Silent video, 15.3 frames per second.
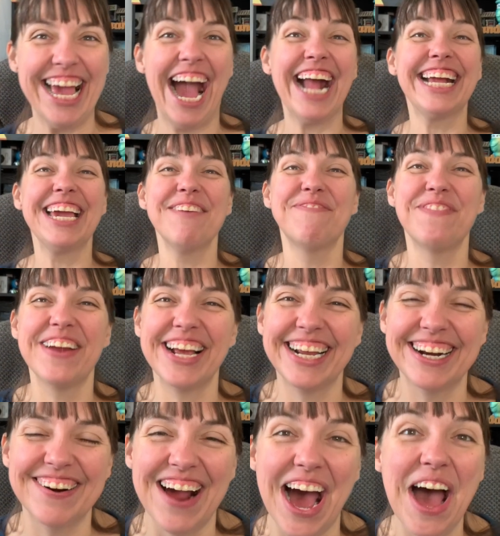I keep bringing
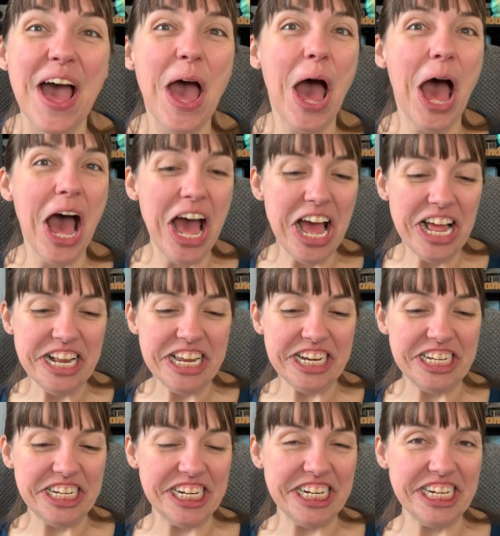her up. Did
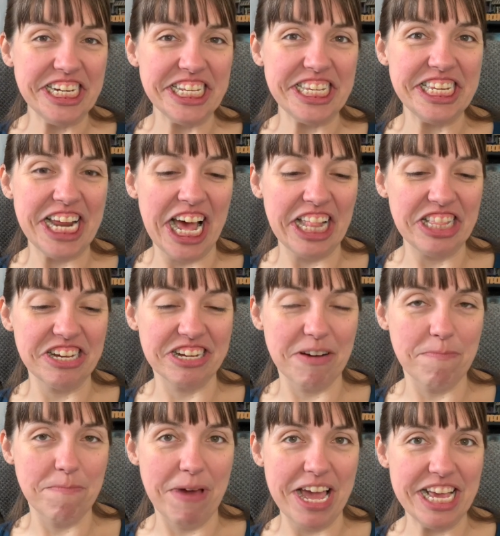she just not look
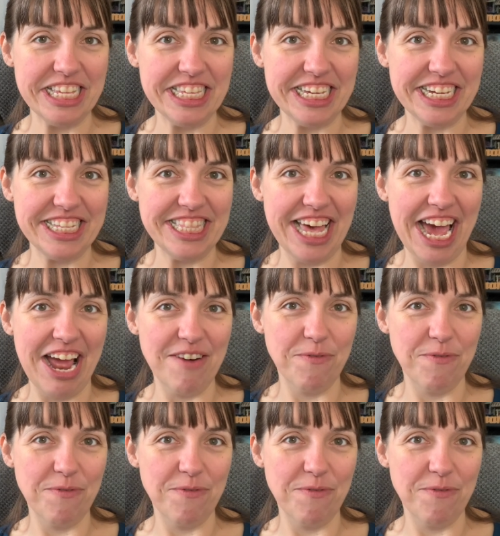amazing in that?